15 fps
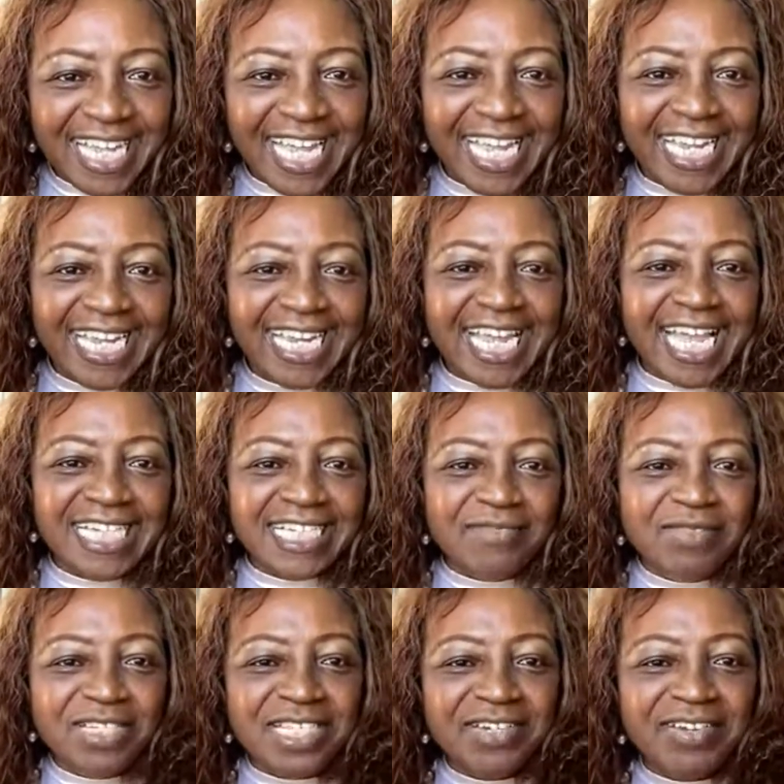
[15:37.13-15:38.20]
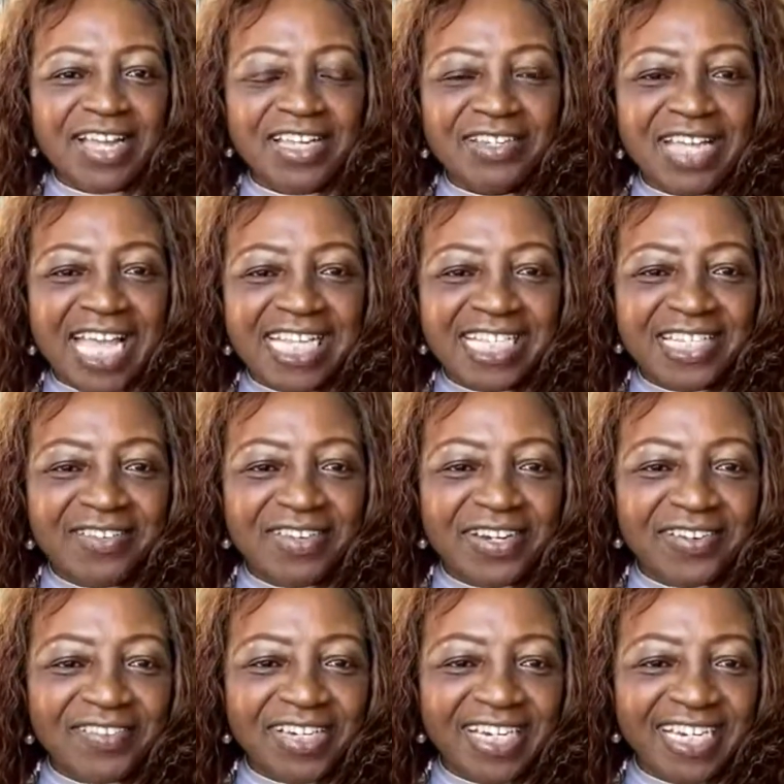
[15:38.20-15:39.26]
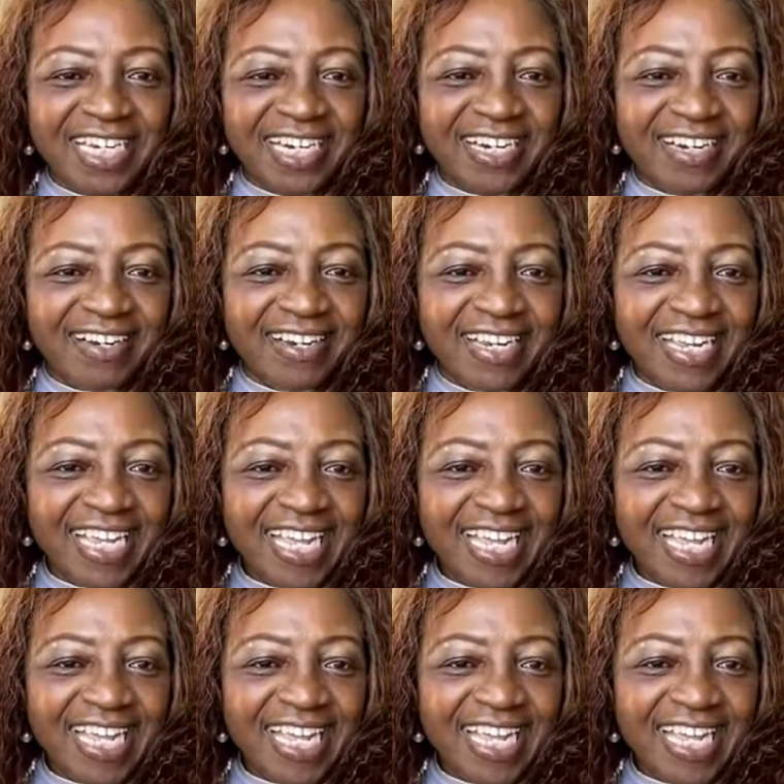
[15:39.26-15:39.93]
Hey, hi Thomas Zero, how you guys doing over here?